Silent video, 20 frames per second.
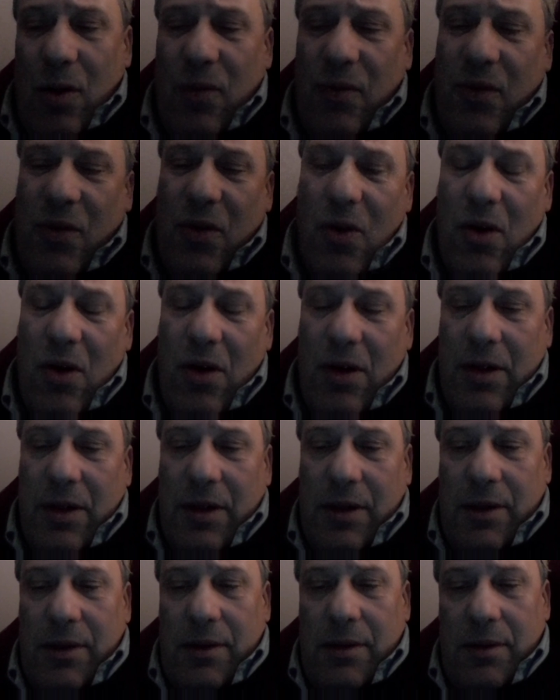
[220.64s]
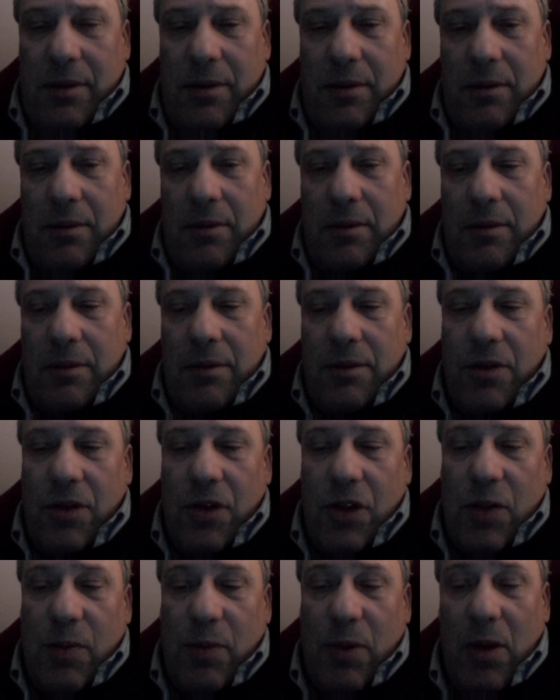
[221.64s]
Of course,
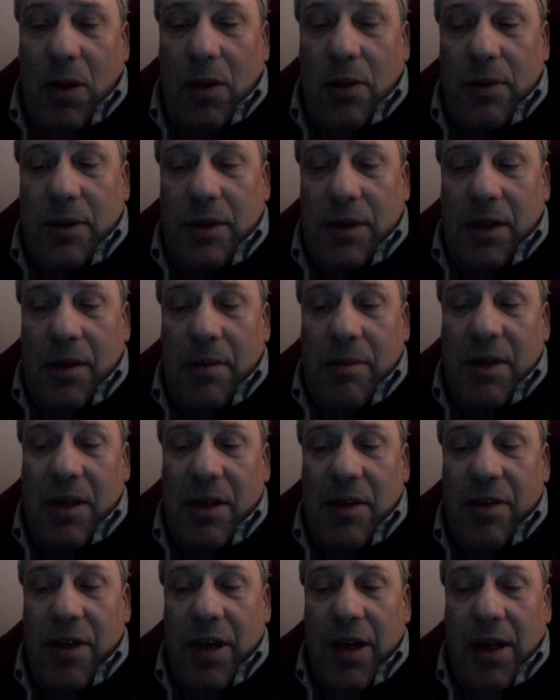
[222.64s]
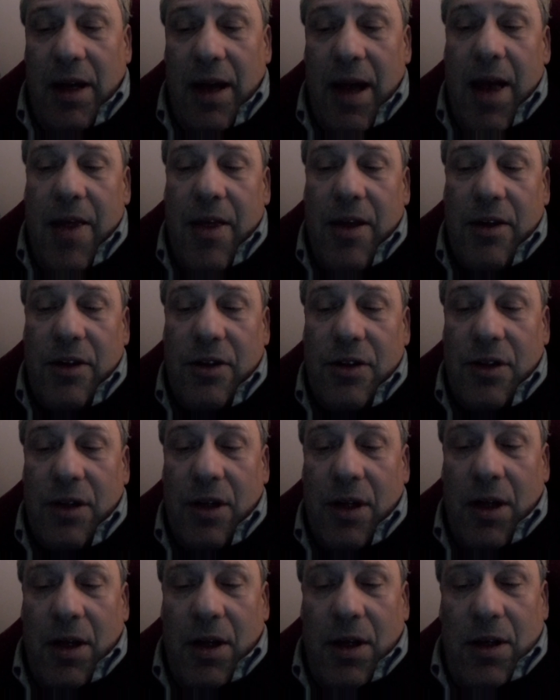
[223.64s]
these poles emit their energy
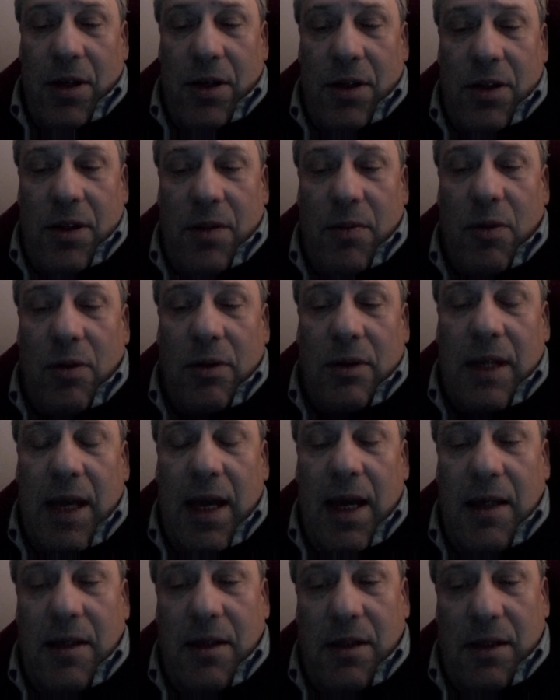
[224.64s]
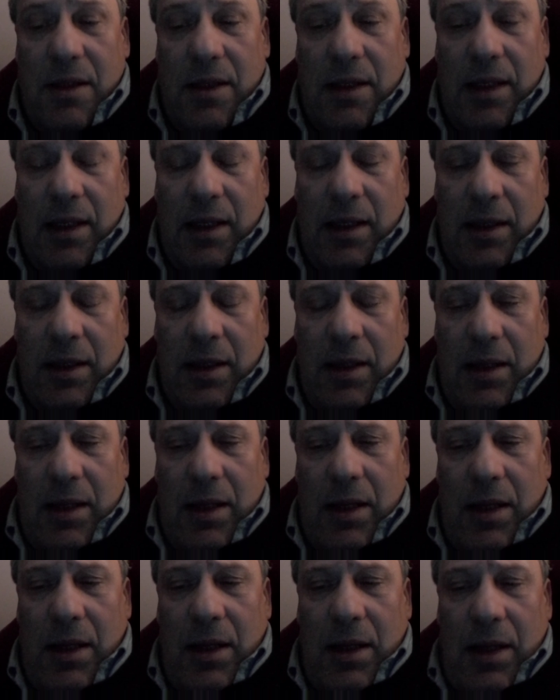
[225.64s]
simultaneously,
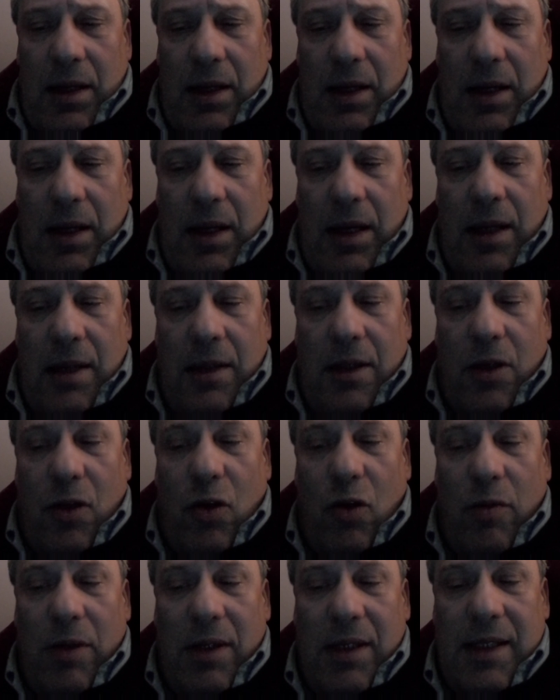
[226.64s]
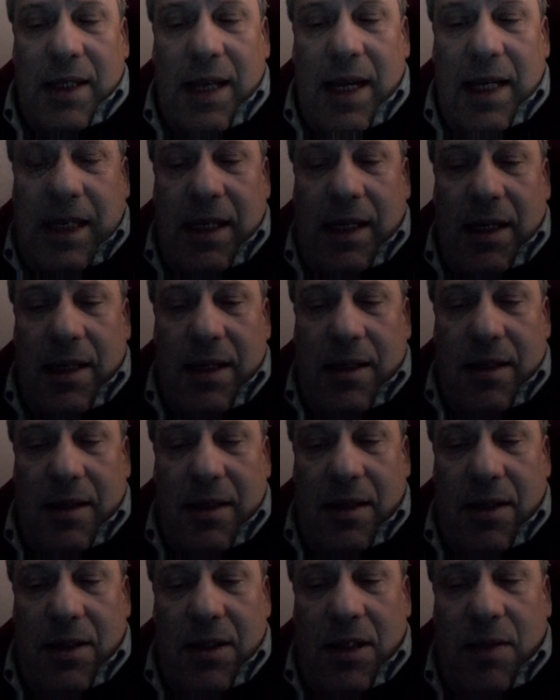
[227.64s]
and the human psyche is
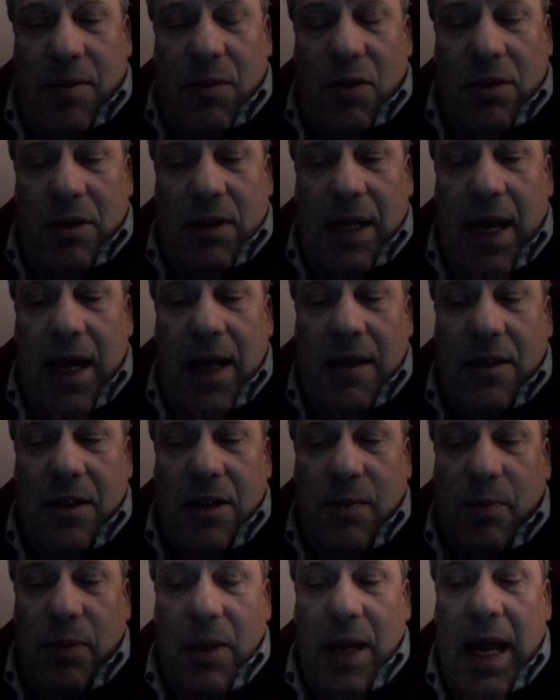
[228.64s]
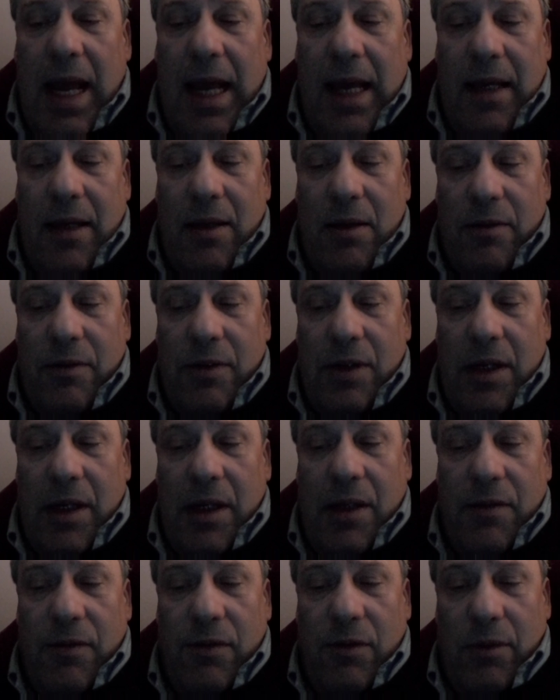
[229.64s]
the simultaneous play of the
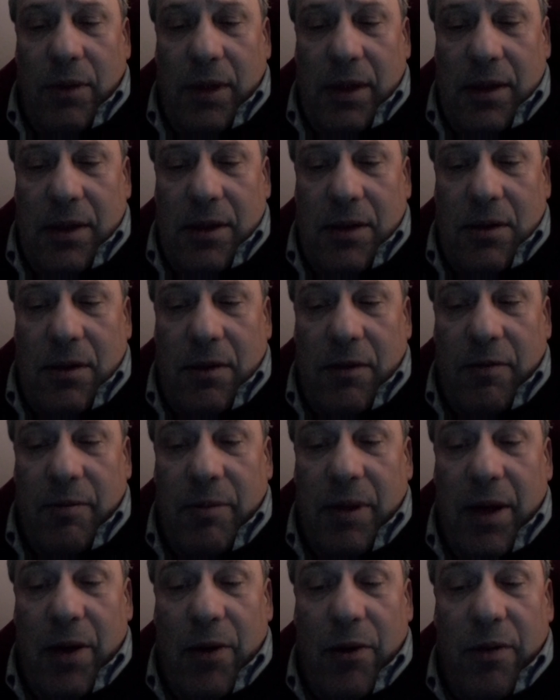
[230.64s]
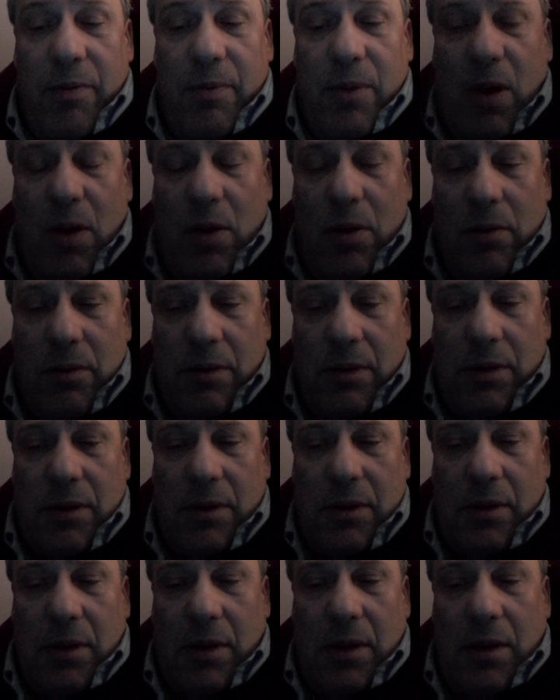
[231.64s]
influence of both poles.
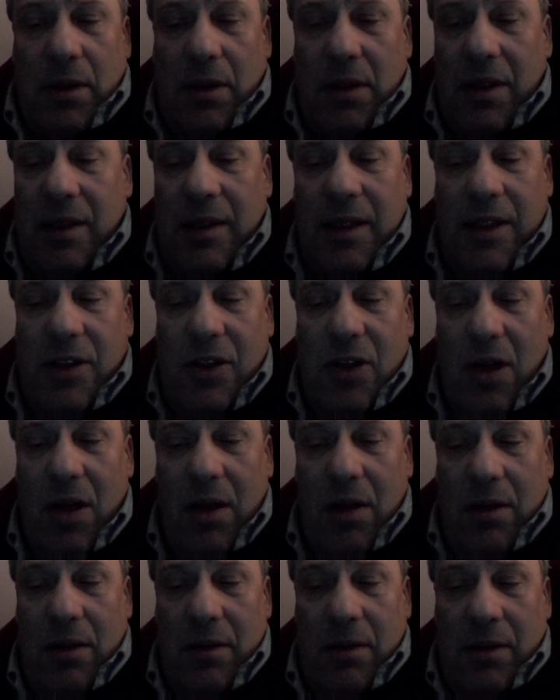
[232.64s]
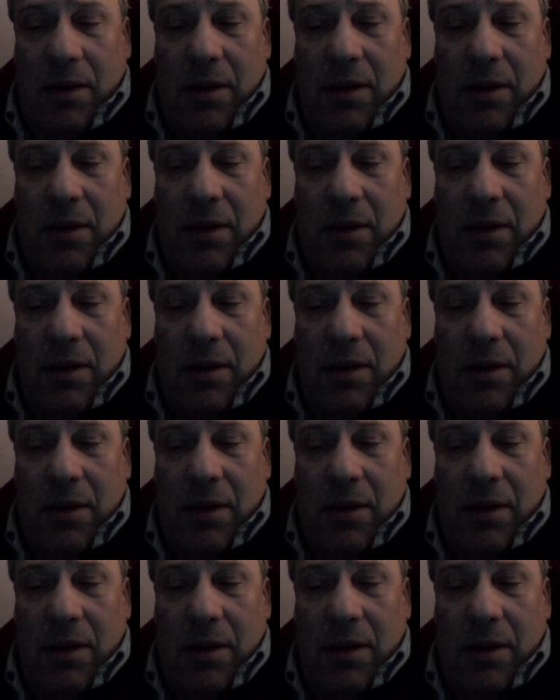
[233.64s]
And that's all.